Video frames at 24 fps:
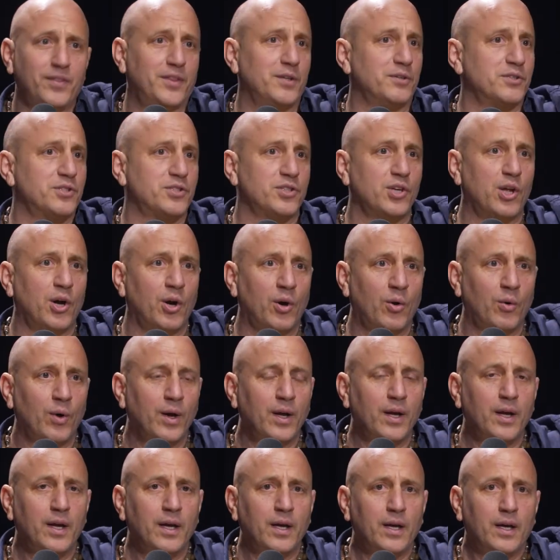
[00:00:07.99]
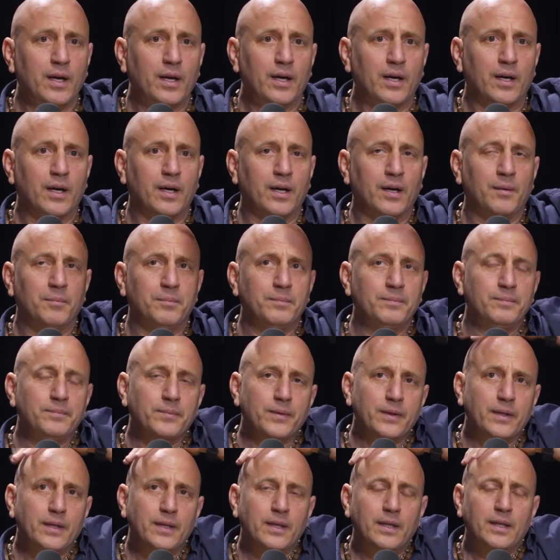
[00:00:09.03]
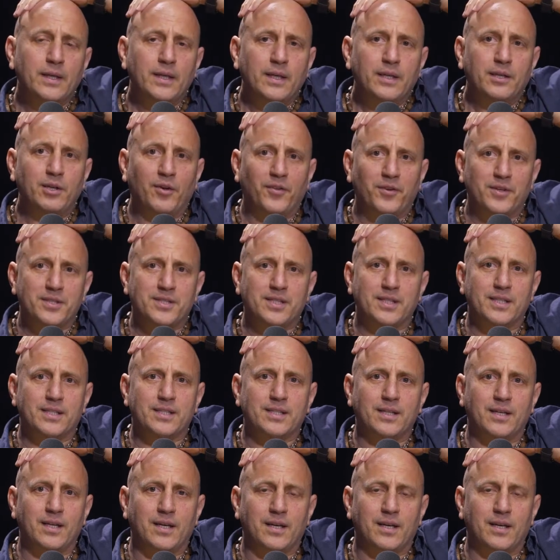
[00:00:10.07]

There's no, you know, there's this